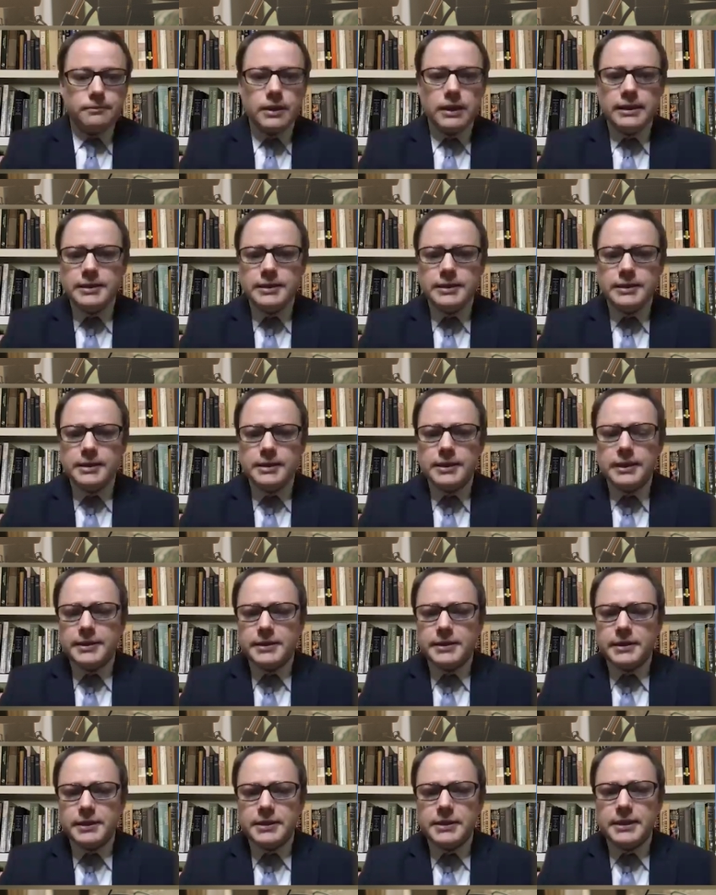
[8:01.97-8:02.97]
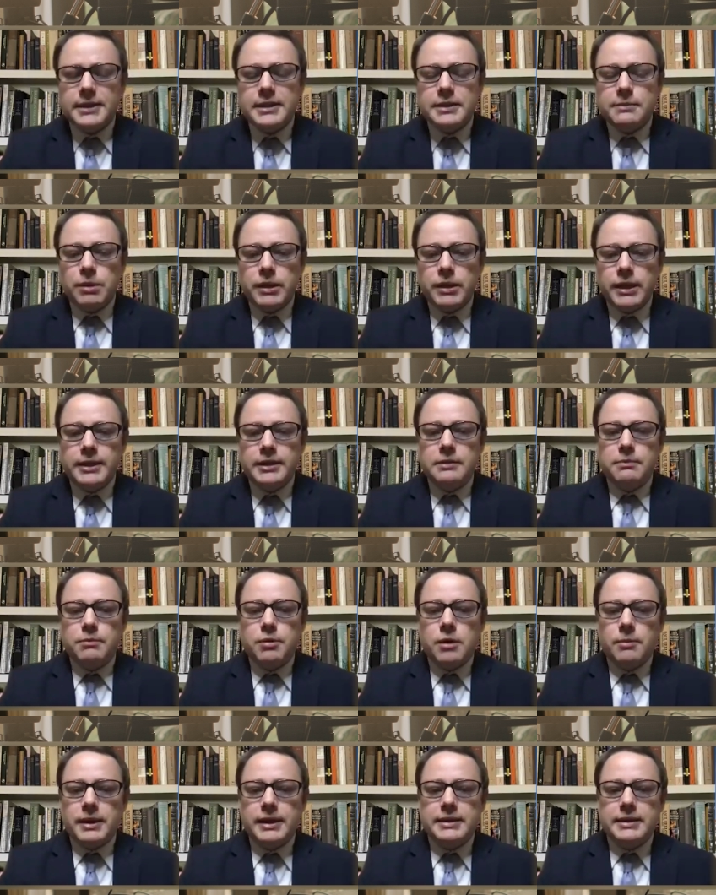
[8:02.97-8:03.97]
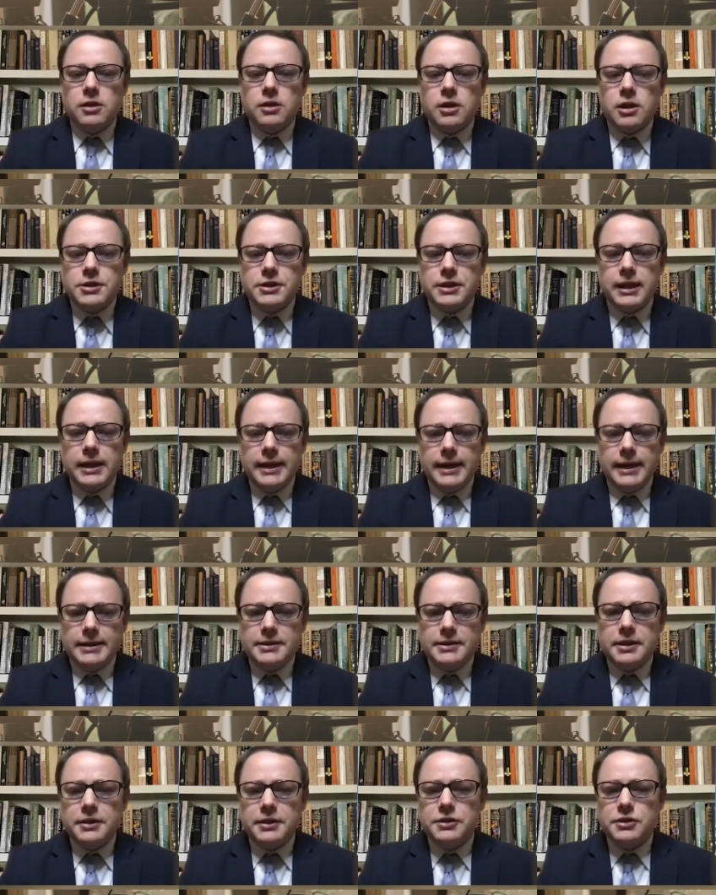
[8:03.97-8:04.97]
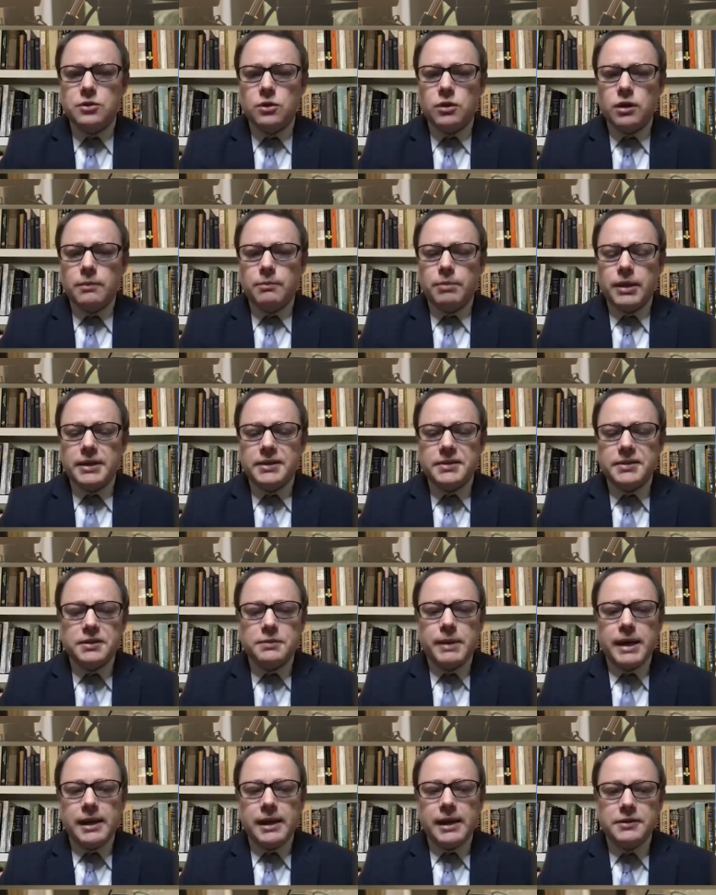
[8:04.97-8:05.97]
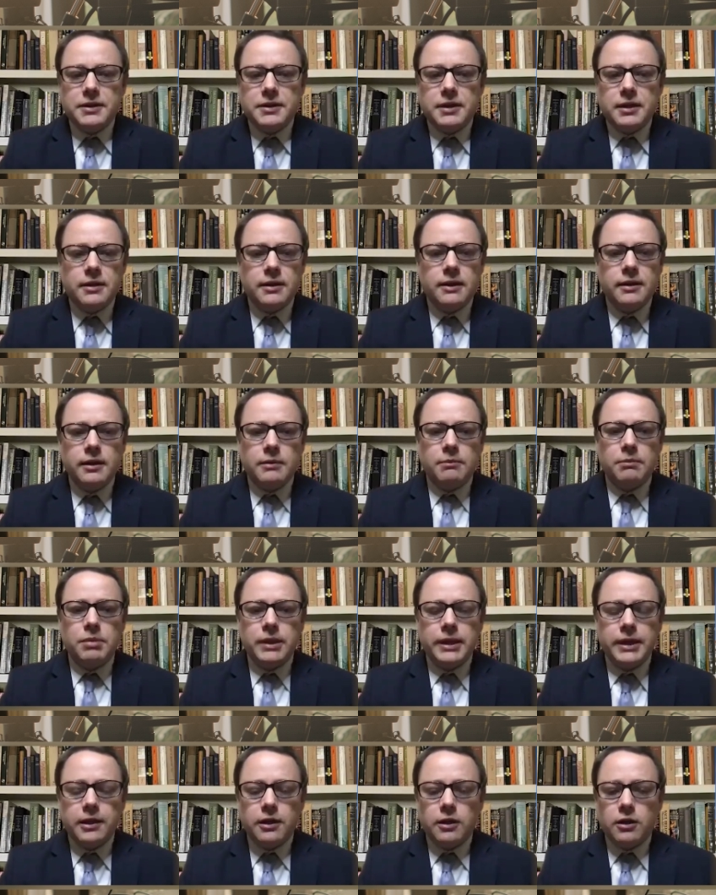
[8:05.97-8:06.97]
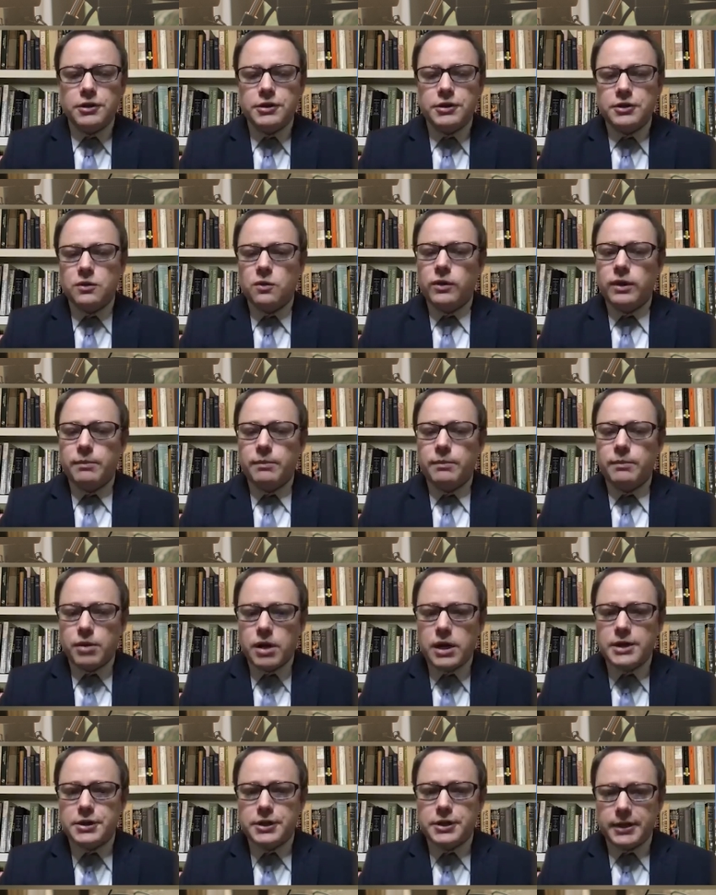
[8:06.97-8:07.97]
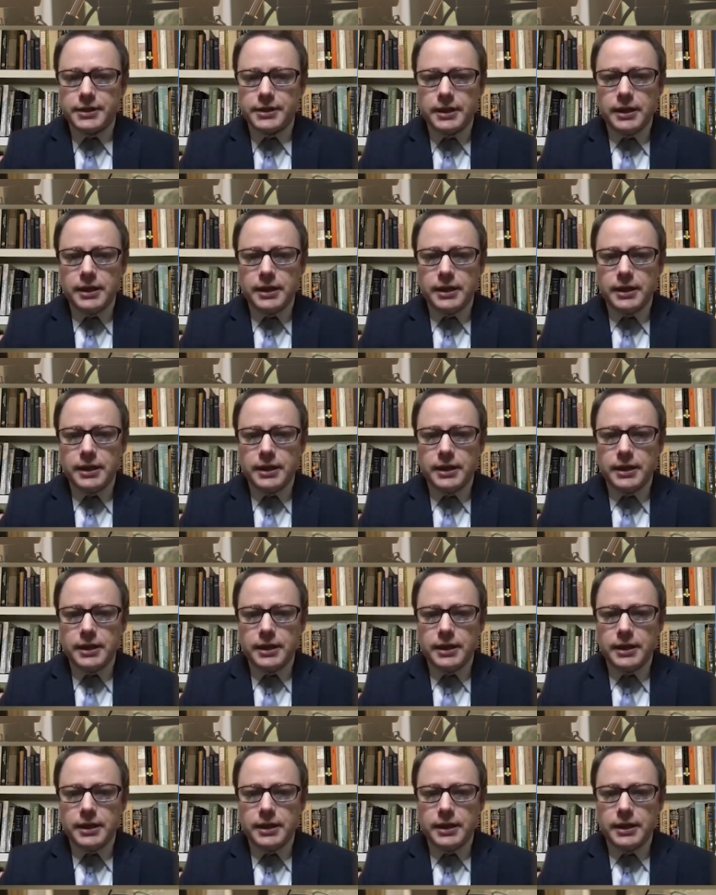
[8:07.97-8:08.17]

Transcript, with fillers: Six, the city's planning department has launched its Historic Places Pasadena Completing Our Story project,